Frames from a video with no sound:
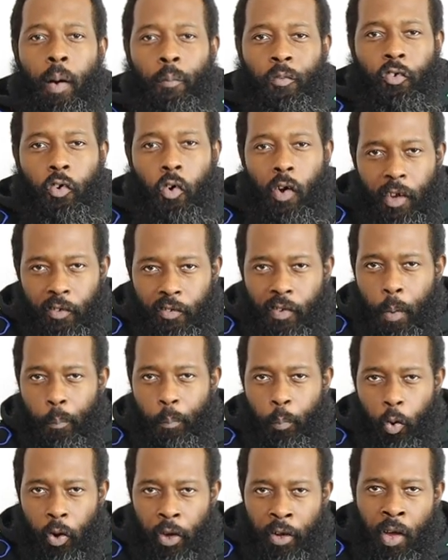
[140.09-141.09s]
I'm sure at
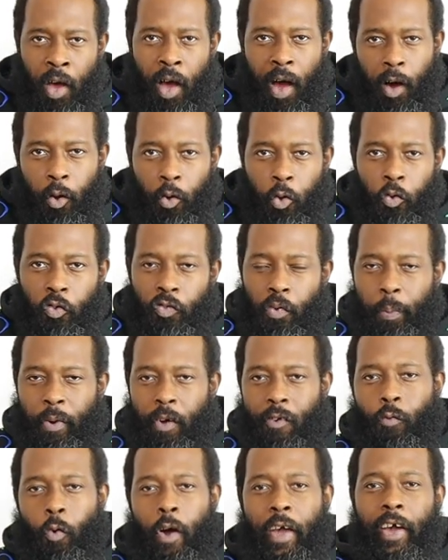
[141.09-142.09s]
some point I'll lose a
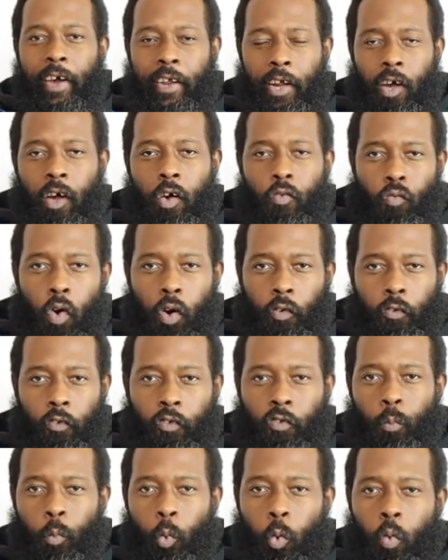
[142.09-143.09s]
bit of weight and I can rock
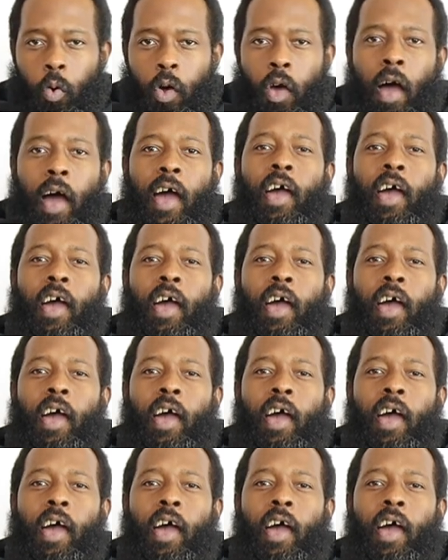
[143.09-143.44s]
the small.